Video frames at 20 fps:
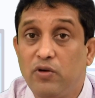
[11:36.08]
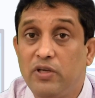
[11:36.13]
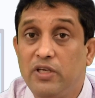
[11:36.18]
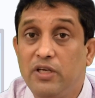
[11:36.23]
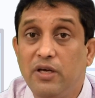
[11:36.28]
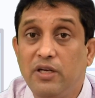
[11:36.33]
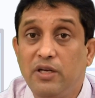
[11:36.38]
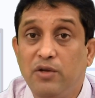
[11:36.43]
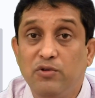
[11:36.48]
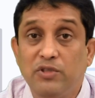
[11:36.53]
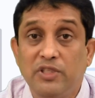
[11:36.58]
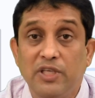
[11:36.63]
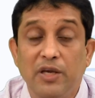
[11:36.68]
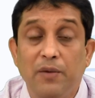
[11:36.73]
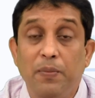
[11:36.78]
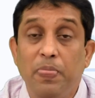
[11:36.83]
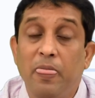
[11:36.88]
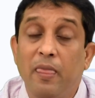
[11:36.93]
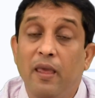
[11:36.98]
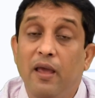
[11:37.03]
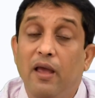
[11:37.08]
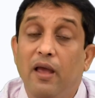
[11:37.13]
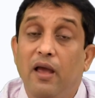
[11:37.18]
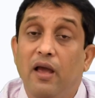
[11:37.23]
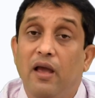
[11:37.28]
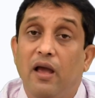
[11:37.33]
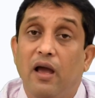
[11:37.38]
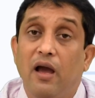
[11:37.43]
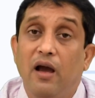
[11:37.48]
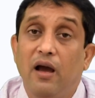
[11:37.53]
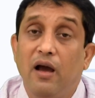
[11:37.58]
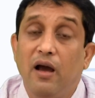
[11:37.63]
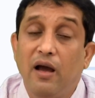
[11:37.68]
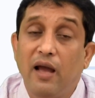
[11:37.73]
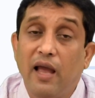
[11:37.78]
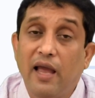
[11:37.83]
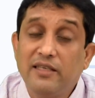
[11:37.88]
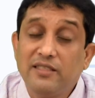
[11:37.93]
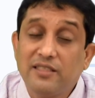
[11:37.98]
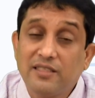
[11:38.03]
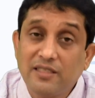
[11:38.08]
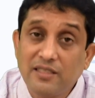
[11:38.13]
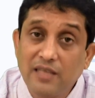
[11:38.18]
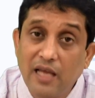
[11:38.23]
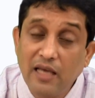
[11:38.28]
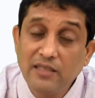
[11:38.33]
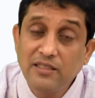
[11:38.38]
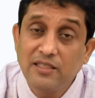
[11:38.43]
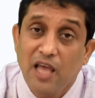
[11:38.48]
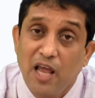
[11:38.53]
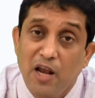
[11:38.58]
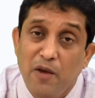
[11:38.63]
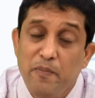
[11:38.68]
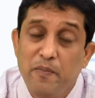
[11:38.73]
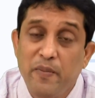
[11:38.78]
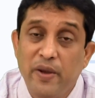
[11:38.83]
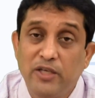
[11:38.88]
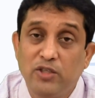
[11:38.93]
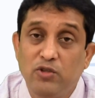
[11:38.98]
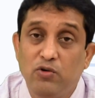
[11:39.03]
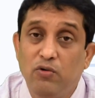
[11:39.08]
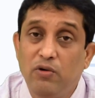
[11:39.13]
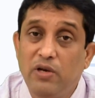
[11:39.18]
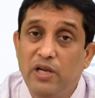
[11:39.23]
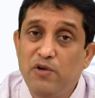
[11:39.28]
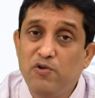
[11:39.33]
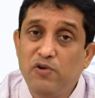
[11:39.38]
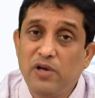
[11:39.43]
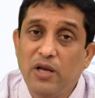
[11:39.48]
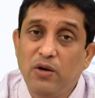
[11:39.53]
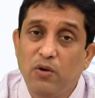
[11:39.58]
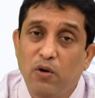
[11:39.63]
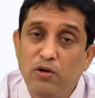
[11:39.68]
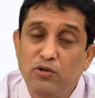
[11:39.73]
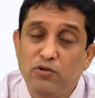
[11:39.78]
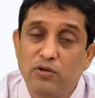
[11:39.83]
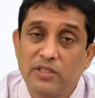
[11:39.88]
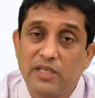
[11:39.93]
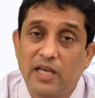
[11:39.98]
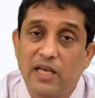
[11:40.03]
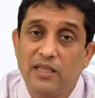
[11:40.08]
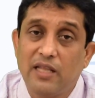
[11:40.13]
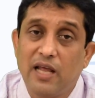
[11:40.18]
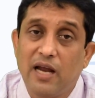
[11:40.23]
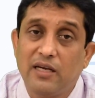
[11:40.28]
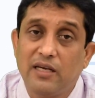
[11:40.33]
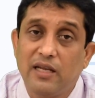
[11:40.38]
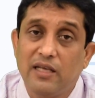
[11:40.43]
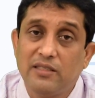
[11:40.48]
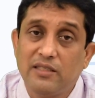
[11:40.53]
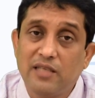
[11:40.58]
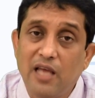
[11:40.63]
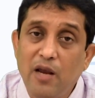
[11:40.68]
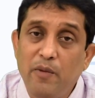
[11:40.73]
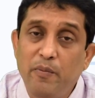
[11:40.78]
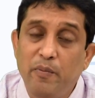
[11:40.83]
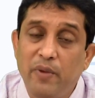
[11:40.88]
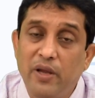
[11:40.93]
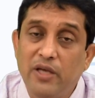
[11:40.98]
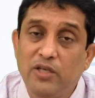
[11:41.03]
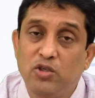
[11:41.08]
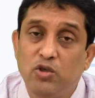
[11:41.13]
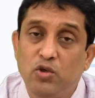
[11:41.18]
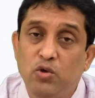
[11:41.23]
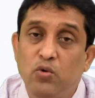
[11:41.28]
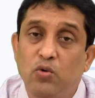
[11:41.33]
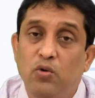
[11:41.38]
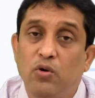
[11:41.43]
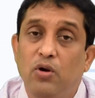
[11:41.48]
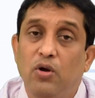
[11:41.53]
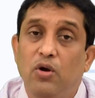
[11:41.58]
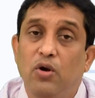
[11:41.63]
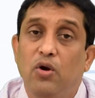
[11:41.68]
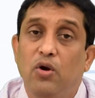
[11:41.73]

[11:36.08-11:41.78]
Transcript: here you see a self-made tool, you can also say that a self-made tool